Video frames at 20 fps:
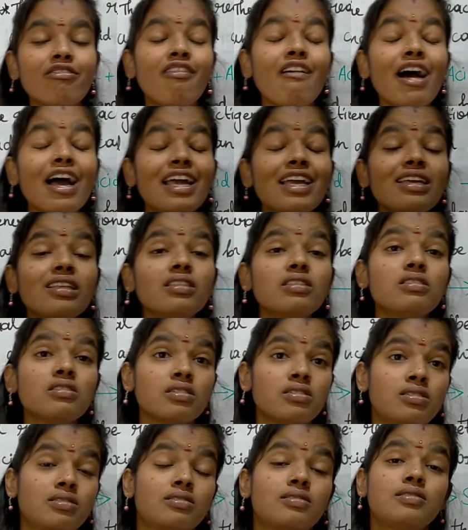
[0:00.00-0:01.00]
Why
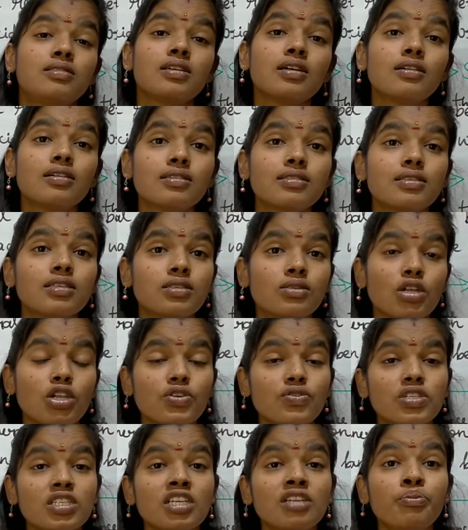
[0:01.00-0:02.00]
this turns the
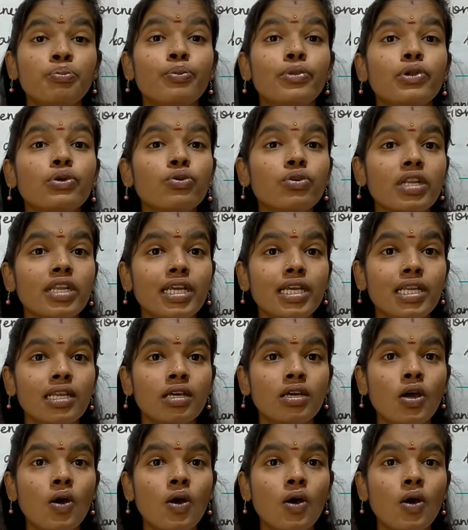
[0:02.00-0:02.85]
solution blue-green?